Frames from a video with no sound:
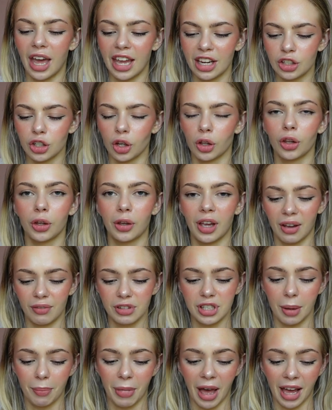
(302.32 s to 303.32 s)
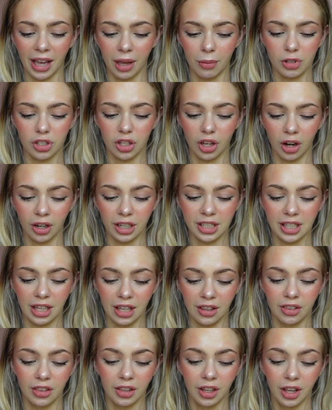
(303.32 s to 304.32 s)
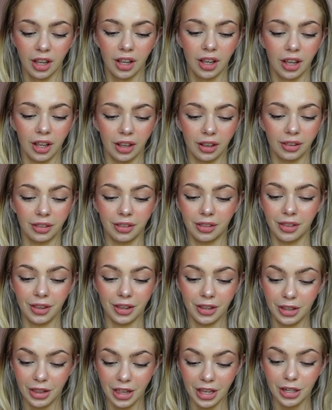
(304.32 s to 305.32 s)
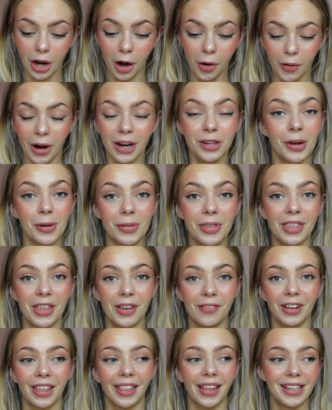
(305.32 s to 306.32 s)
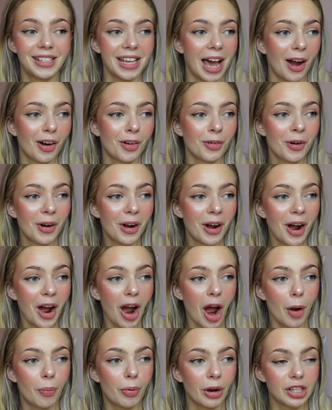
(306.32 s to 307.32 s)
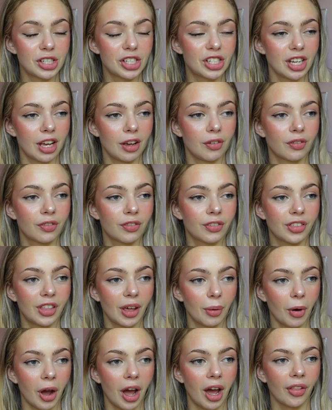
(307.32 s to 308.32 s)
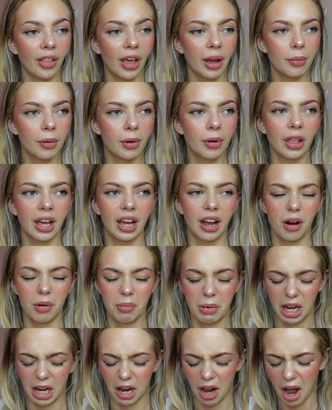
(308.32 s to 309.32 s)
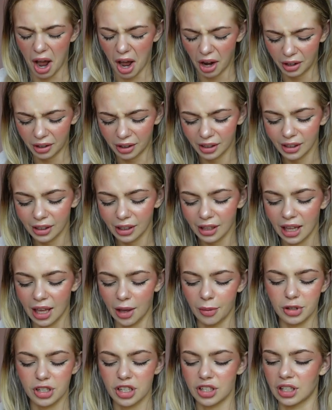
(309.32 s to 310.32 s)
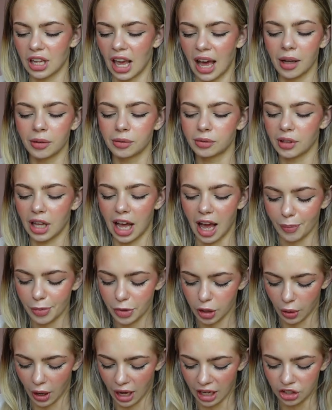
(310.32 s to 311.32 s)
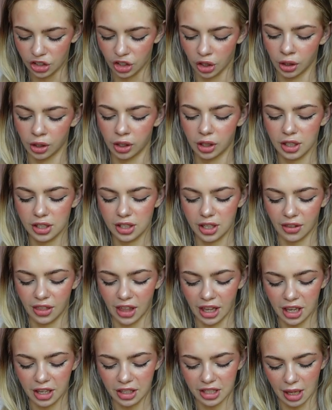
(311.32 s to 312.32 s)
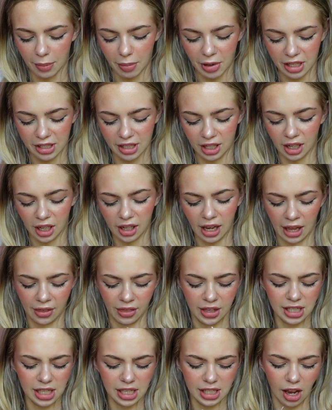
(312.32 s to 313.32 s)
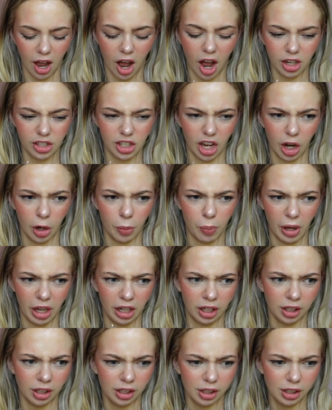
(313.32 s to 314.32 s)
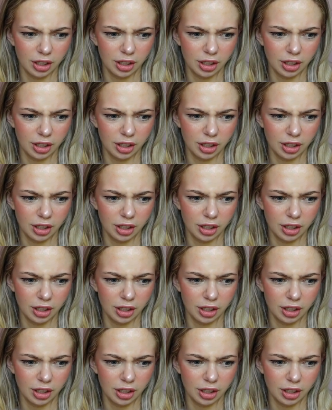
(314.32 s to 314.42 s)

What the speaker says: angel who gave us that bag. It was honestly, I don't think they realised how appreciative they were. Like, we were like, oh my god. It was just, yeah, absolute angel. So thank you to that person. Okay, this is hard to open.